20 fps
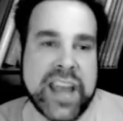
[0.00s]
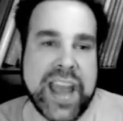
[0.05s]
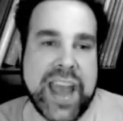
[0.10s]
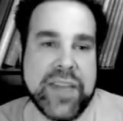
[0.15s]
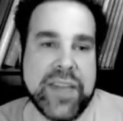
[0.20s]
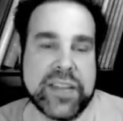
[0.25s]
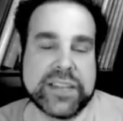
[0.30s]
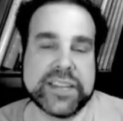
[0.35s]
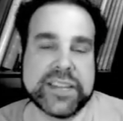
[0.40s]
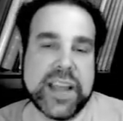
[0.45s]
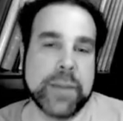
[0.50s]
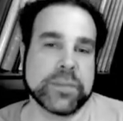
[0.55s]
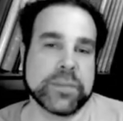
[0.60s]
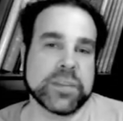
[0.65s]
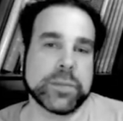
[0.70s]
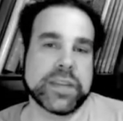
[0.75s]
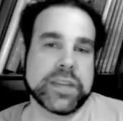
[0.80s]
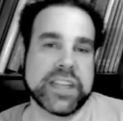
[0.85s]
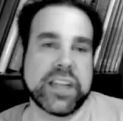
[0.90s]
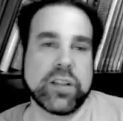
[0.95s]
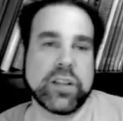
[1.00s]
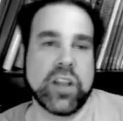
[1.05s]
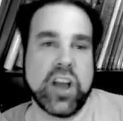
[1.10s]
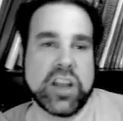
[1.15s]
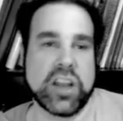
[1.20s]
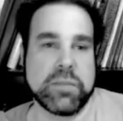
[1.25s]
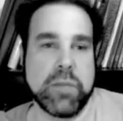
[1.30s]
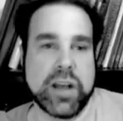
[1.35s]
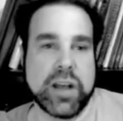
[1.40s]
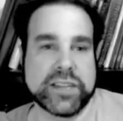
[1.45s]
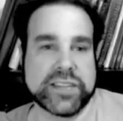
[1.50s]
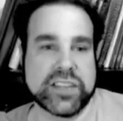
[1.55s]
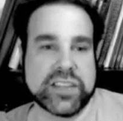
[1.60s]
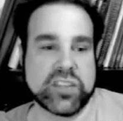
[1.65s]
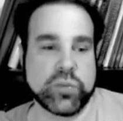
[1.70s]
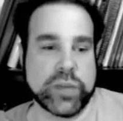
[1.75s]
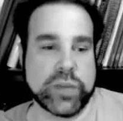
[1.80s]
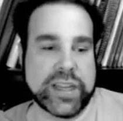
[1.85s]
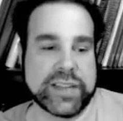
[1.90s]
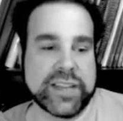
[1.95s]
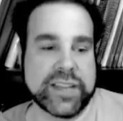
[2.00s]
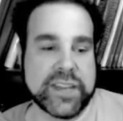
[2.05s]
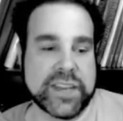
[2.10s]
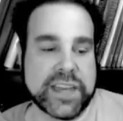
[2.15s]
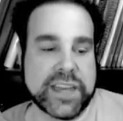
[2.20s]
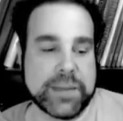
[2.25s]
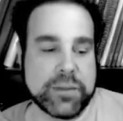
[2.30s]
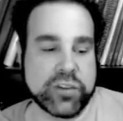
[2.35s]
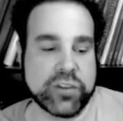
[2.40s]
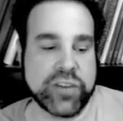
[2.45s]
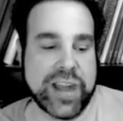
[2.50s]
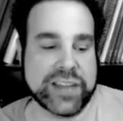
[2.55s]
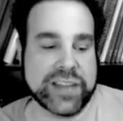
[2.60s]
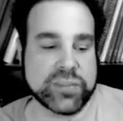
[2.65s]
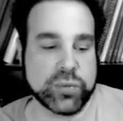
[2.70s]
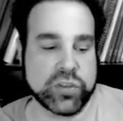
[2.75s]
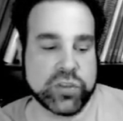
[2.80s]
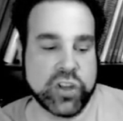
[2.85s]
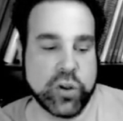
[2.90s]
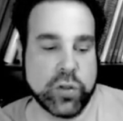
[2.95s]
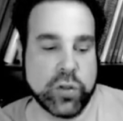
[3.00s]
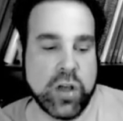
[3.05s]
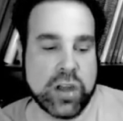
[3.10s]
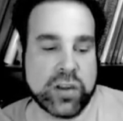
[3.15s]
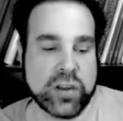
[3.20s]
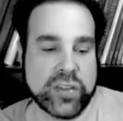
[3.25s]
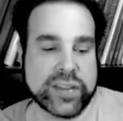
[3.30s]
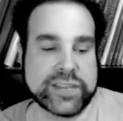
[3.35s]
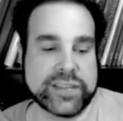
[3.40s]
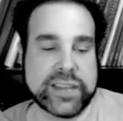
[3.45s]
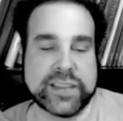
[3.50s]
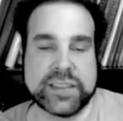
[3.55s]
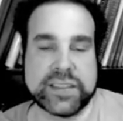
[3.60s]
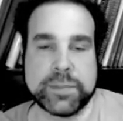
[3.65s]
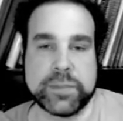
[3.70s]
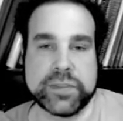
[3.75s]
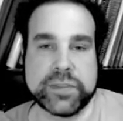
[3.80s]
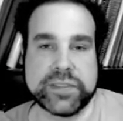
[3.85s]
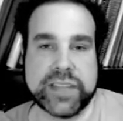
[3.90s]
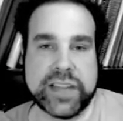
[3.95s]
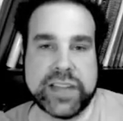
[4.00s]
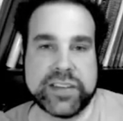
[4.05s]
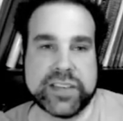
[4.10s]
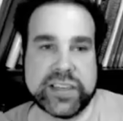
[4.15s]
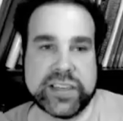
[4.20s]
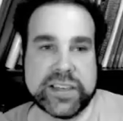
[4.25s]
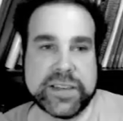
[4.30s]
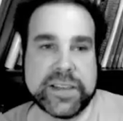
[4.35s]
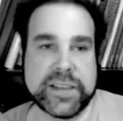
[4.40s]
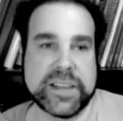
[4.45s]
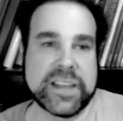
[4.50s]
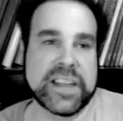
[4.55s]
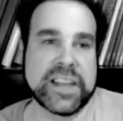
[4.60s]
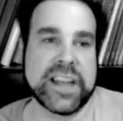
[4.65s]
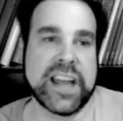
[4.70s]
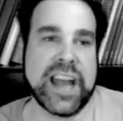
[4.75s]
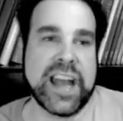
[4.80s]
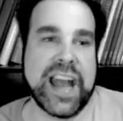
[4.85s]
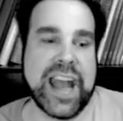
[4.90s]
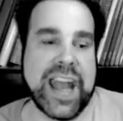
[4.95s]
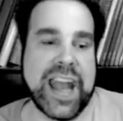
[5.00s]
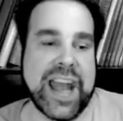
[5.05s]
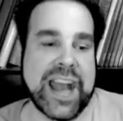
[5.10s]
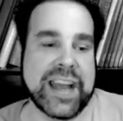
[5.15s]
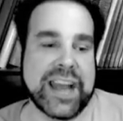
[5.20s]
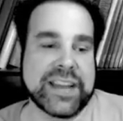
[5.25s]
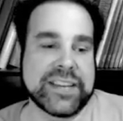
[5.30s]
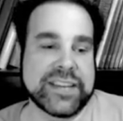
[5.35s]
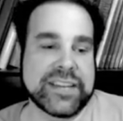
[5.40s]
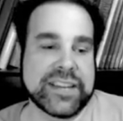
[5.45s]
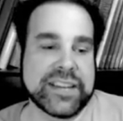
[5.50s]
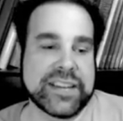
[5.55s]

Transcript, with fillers: and this comes from an Elon Musk tweet that the Democrats were no longer the sensible center, and